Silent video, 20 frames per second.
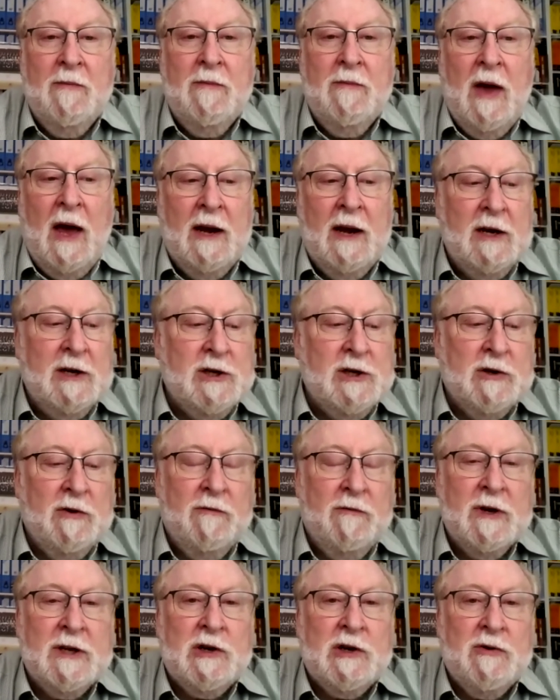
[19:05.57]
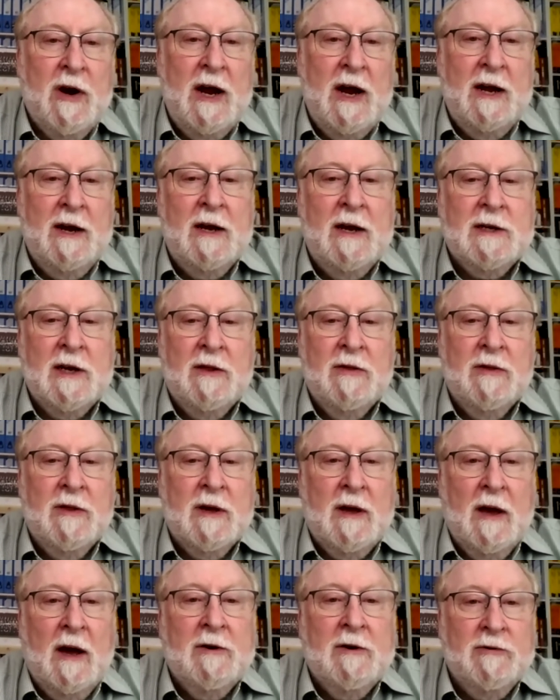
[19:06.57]
managed to restrain it in
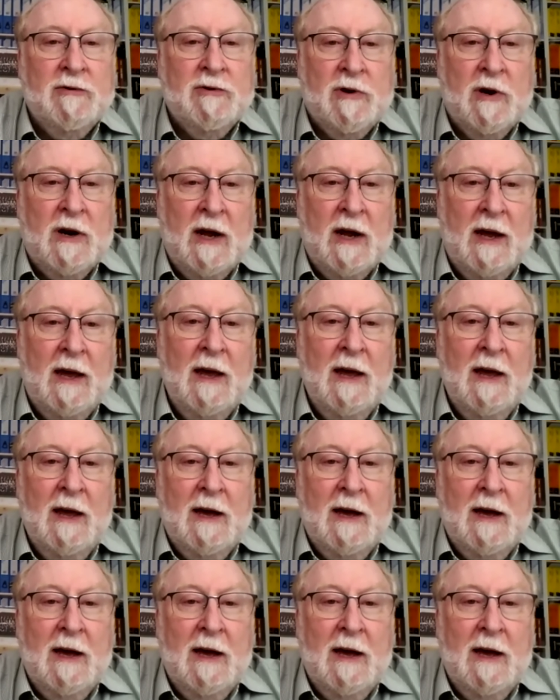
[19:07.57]
the country.